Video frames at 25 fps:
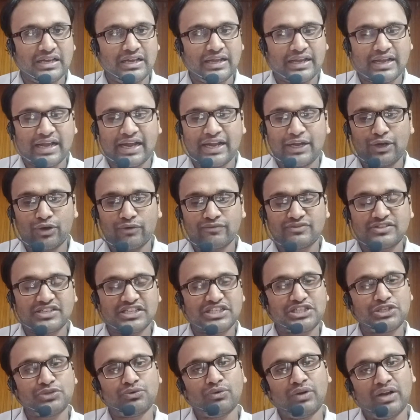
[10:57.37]
a kind of
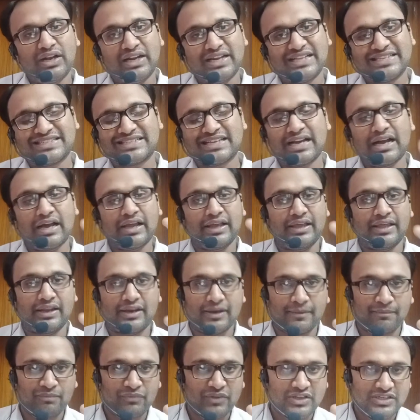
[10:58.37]
sexual
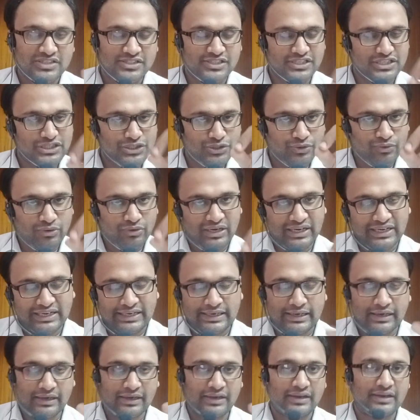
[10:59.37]
desire, sexual
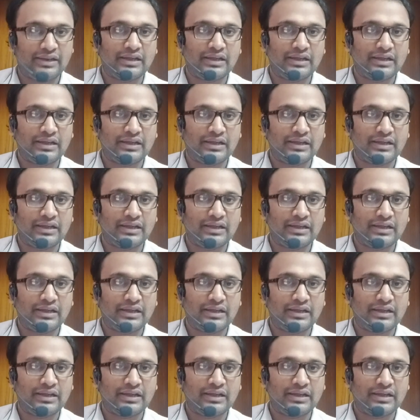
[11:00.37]
intent